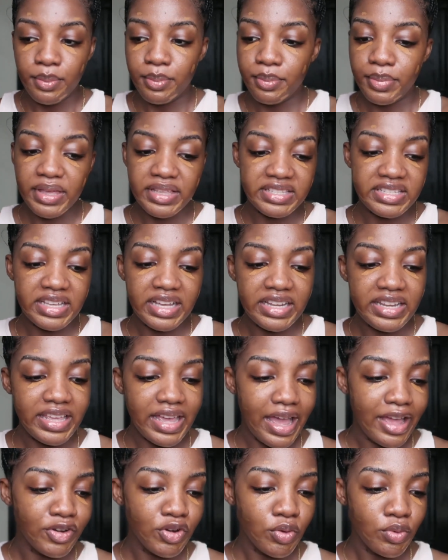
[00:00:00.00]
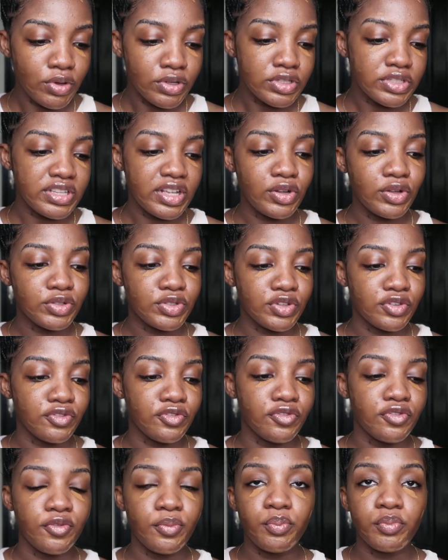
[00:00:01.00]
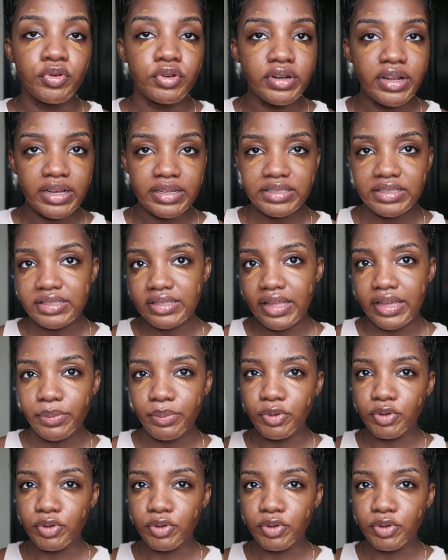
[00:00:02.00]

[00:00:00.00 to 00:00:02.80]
basically I don't want a lot of product like